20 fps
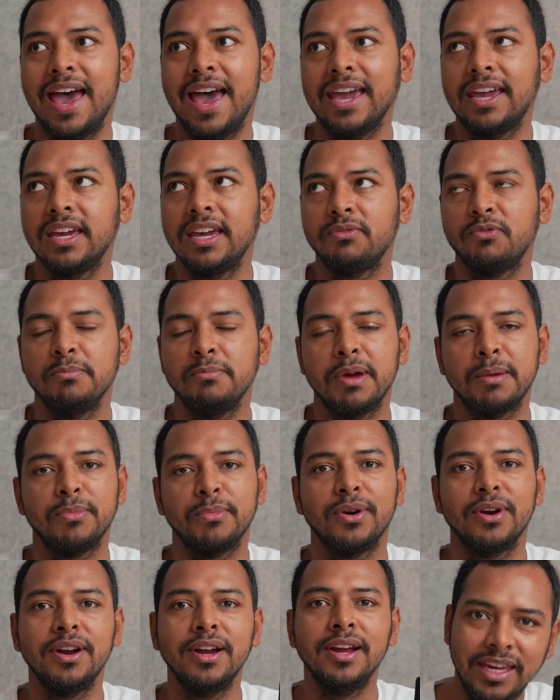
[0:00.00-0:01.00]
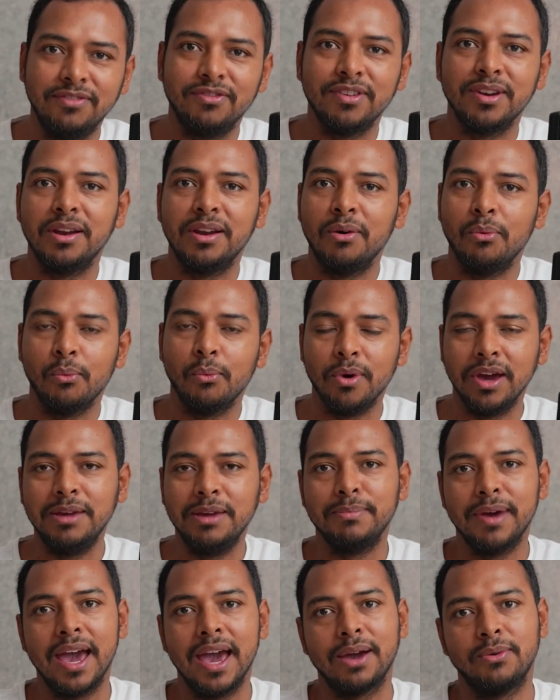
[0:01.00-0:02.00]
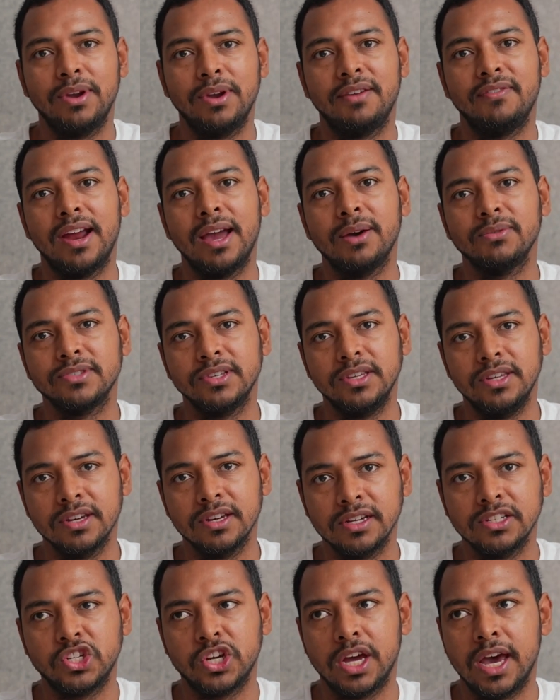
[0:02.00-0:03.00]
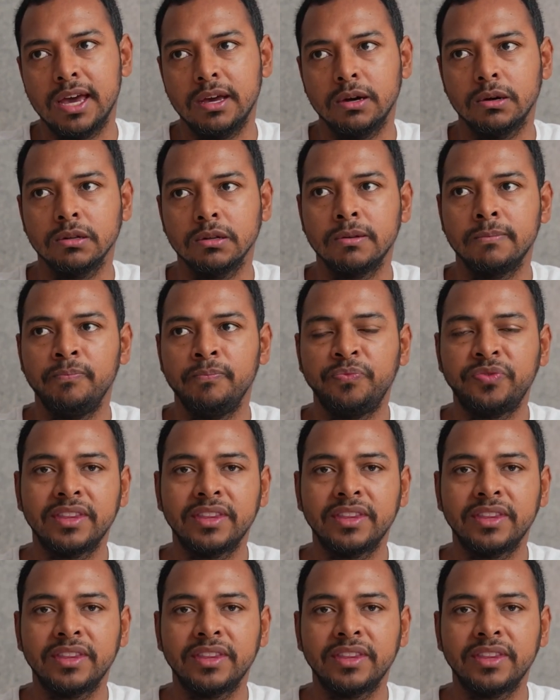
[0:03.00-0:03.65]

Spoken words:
I can remember even way back whenever I was a young child